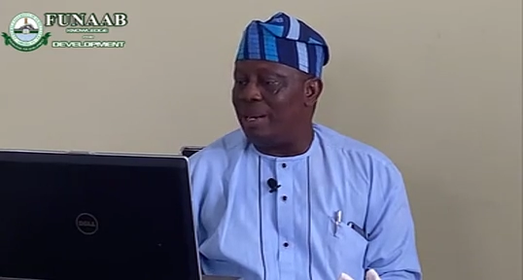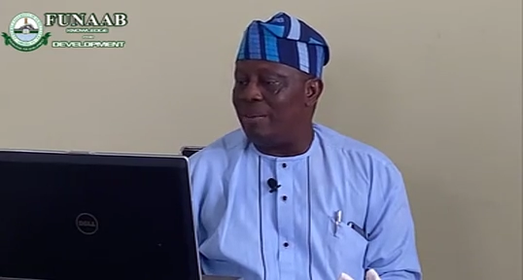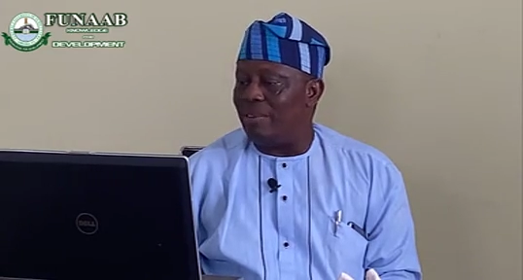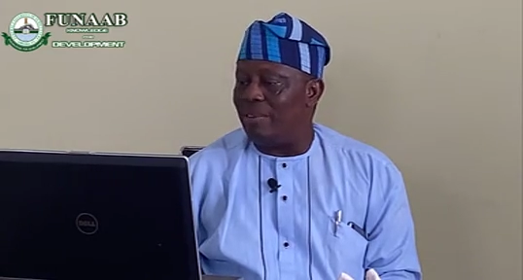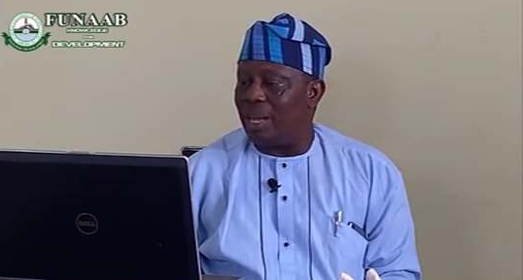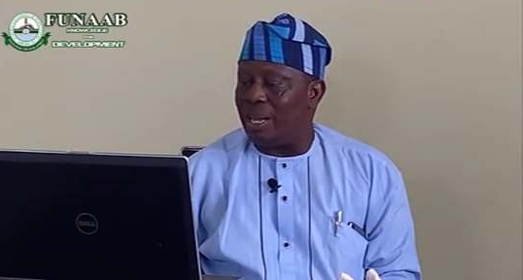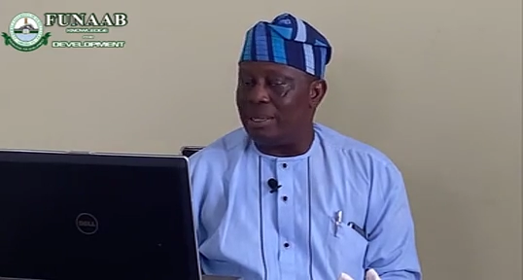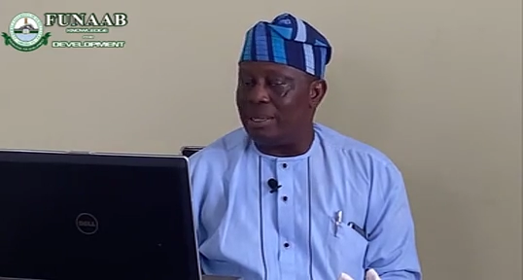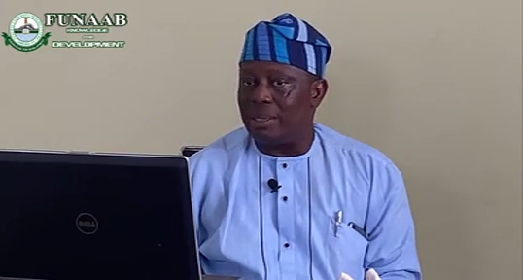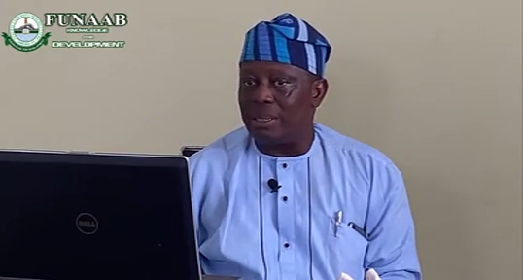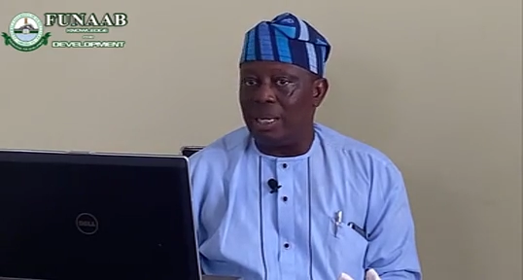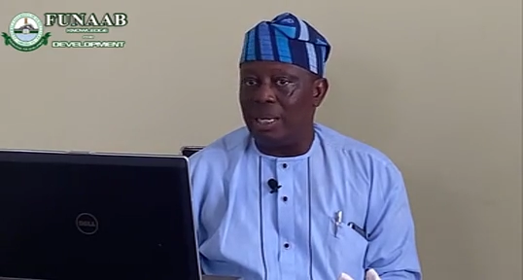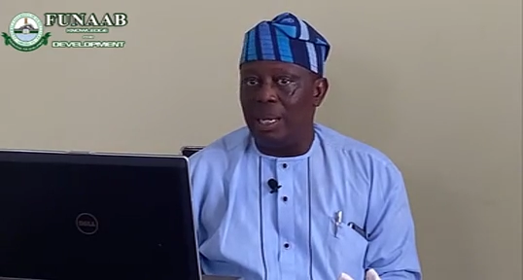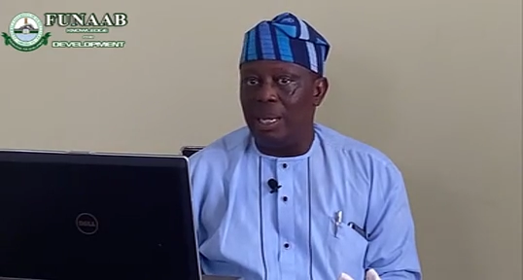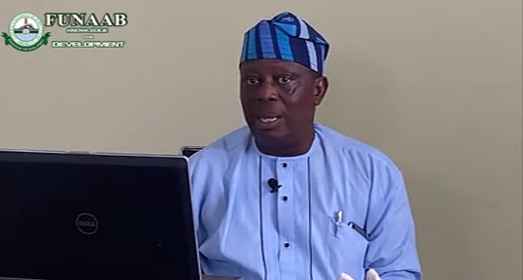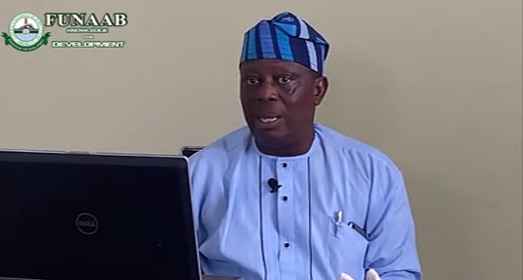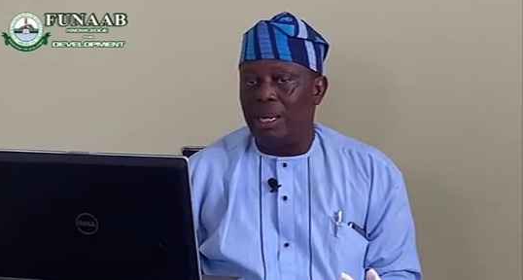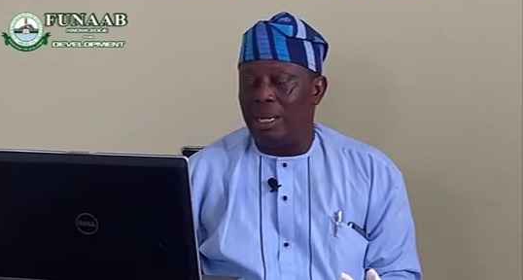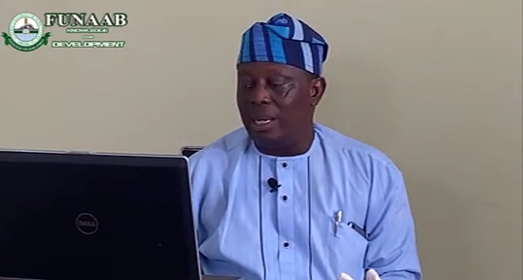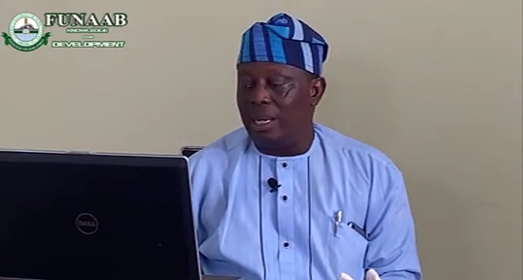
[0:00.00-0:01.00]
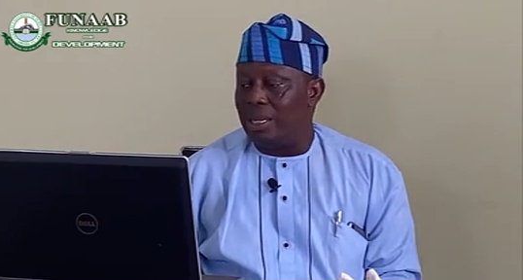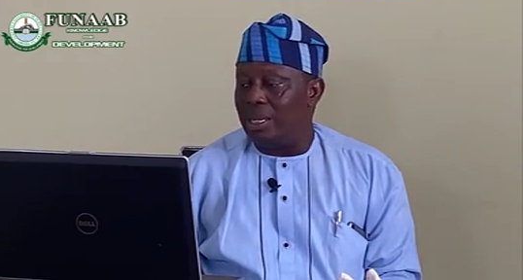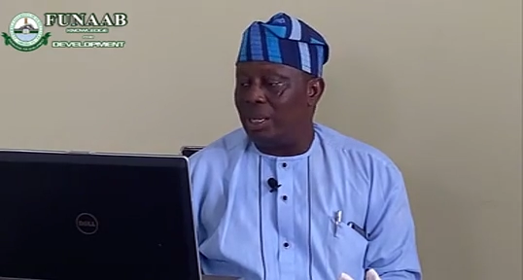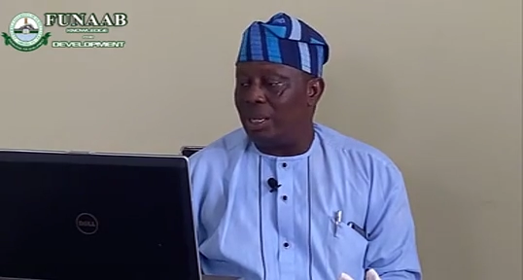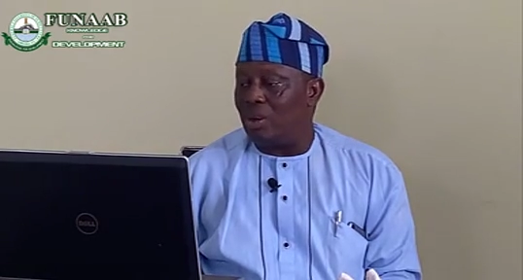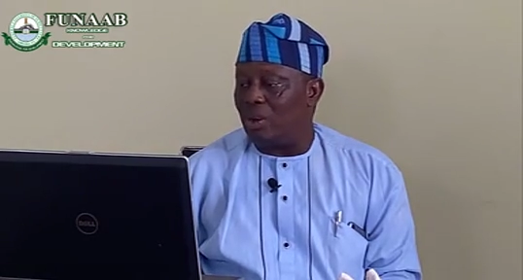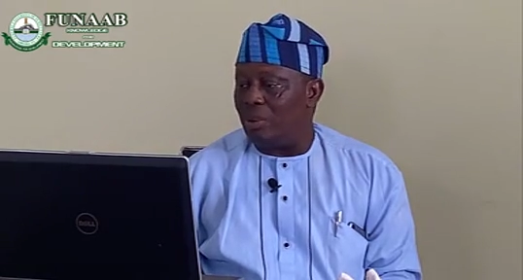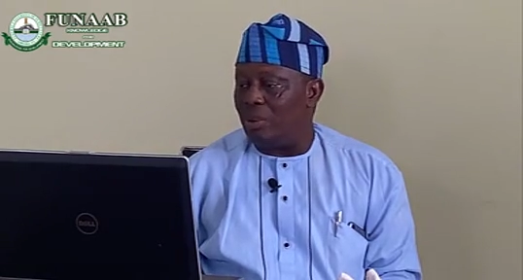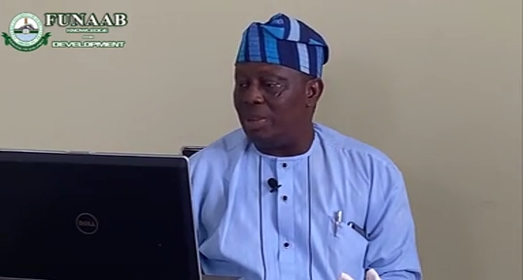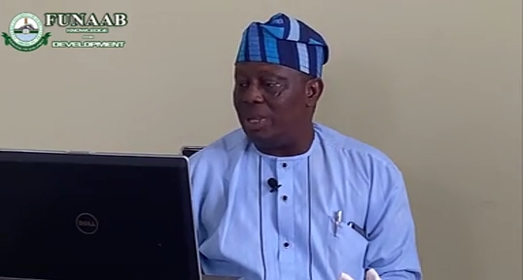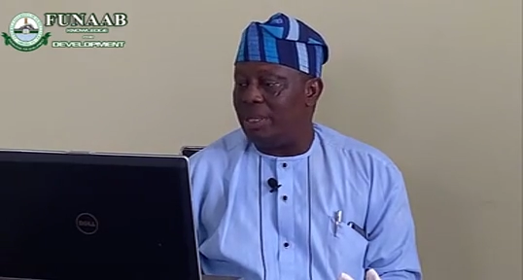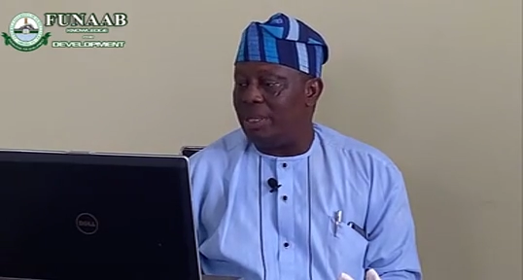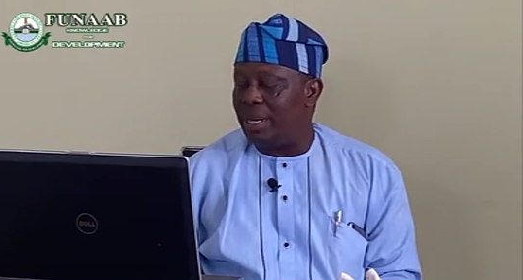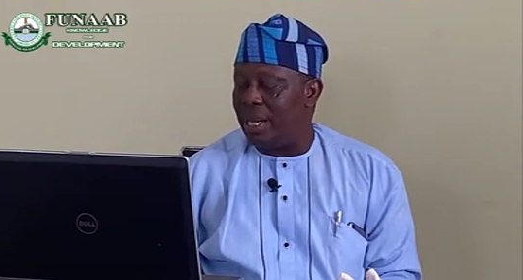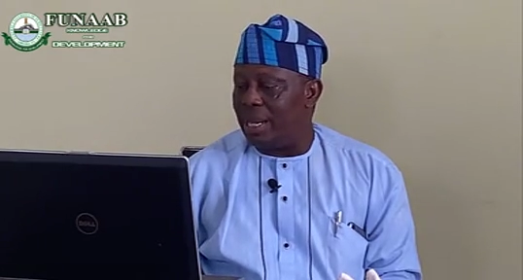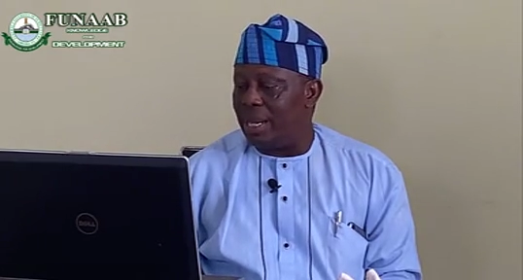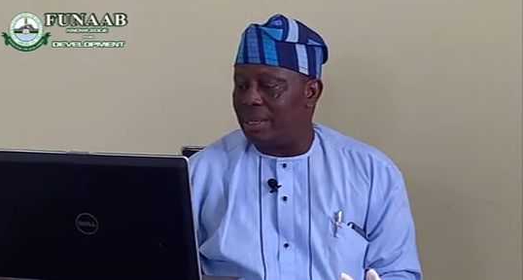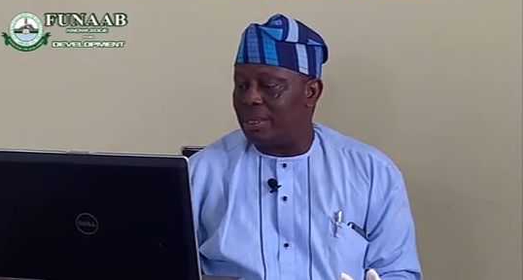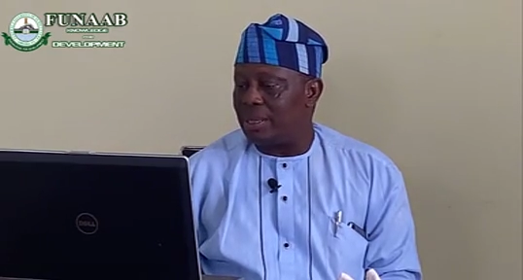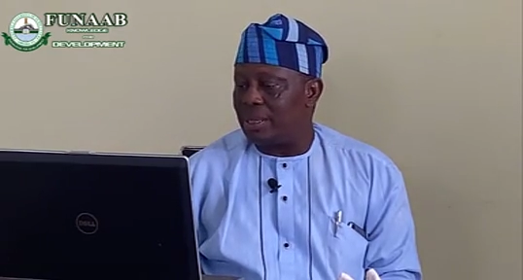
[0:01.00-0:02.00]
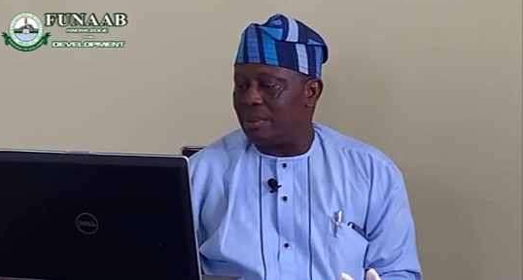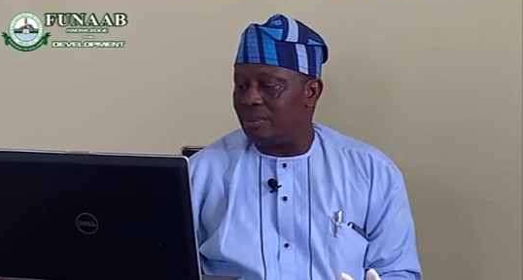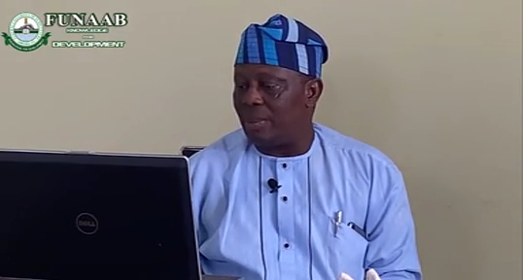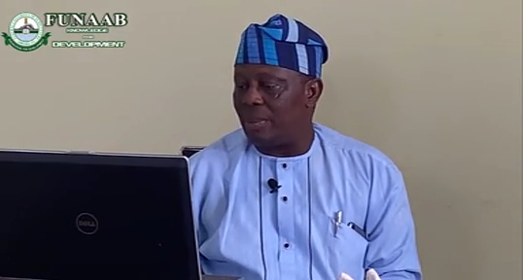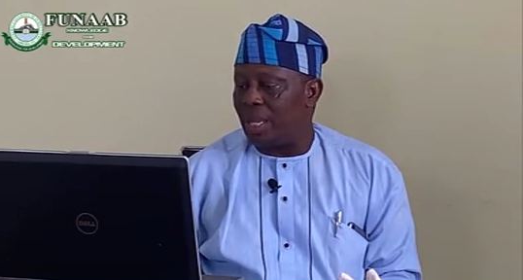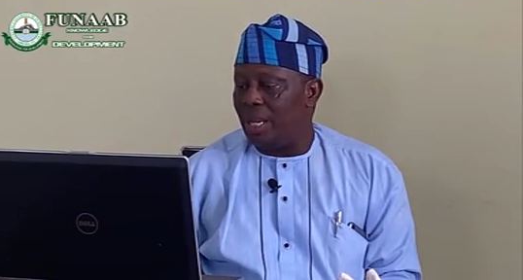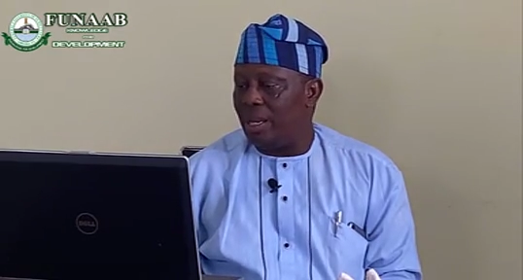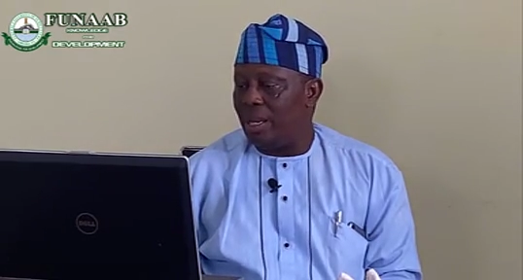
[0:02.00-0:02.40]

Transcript: relevant in the coming years.